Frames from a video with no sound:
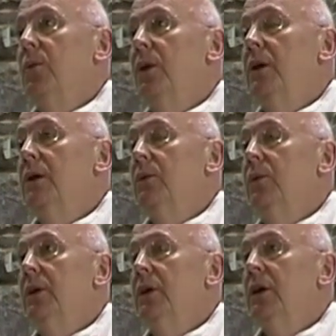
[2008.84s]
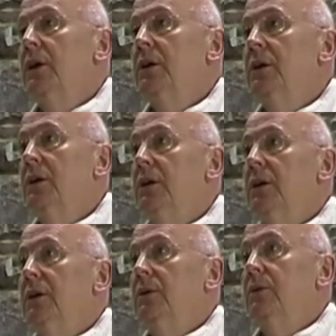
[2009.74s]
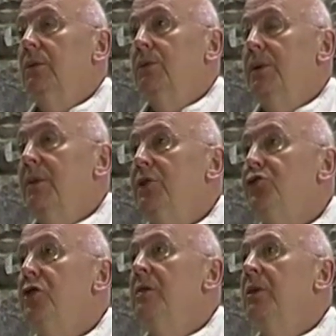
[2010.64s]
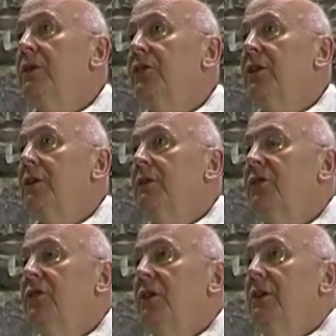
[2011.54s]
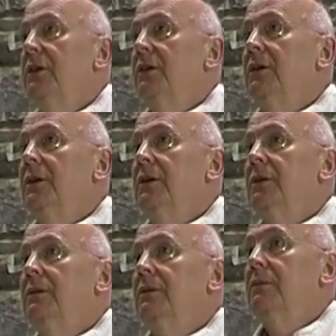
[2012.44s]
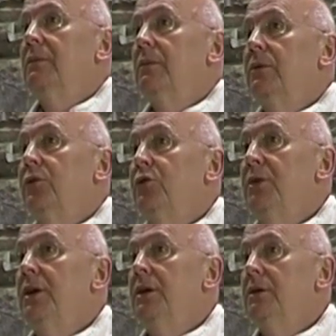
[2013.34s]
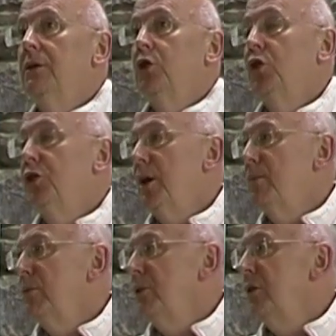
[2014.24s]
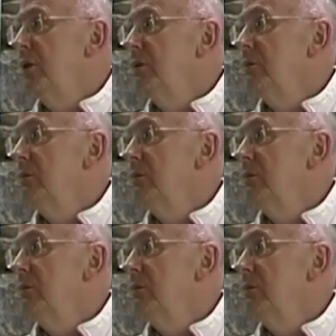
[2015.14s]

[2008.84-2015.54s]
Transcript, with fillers: where we may dream ourselves to be condemned,